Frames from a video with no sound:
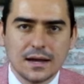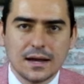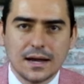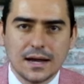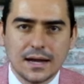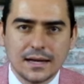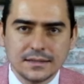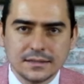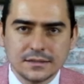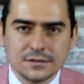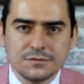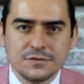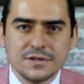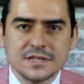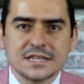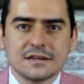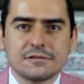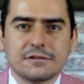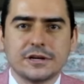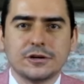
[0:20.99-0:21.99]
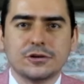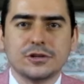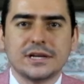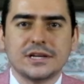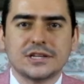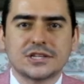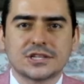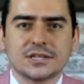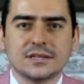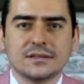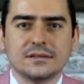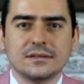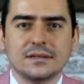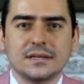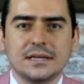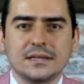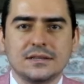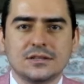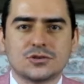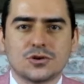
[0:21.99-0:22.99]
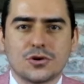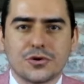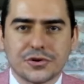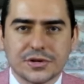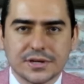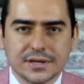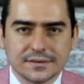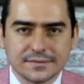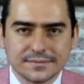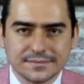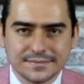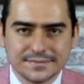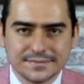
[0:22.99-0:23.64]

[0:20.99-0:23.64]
and visa violation in Turkey.